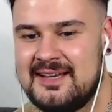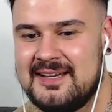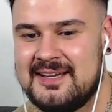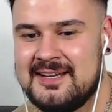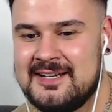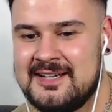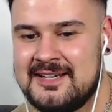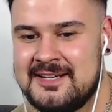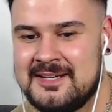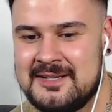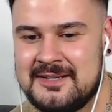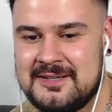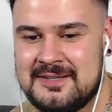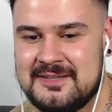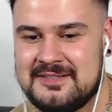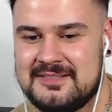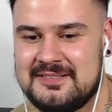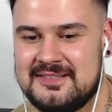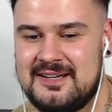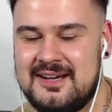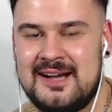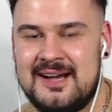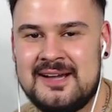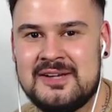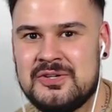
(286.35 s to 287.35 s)
Uh,
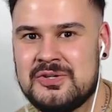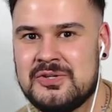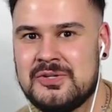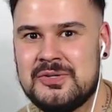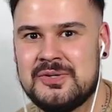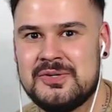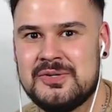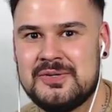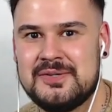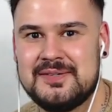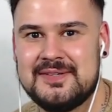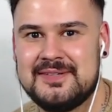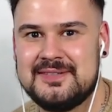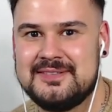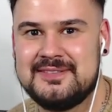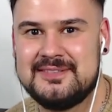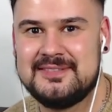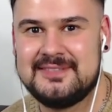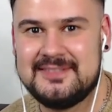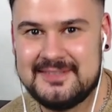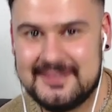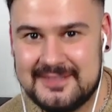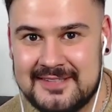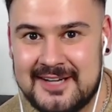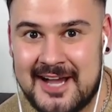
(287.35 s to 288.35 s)
are you
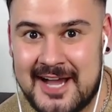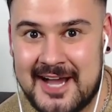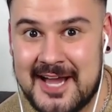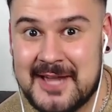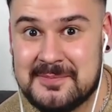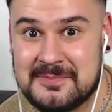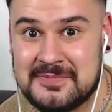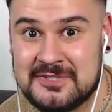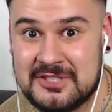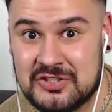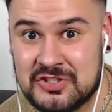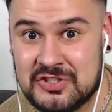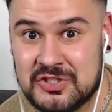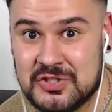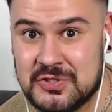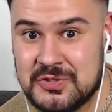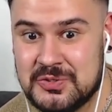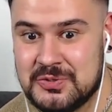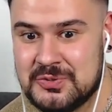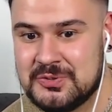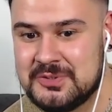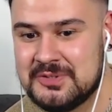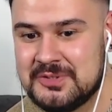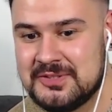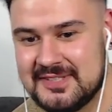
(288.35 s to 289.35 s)
hyped
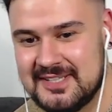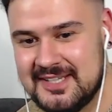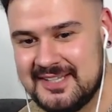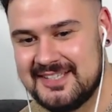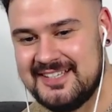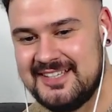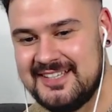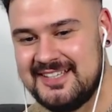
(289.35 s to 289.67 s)
too?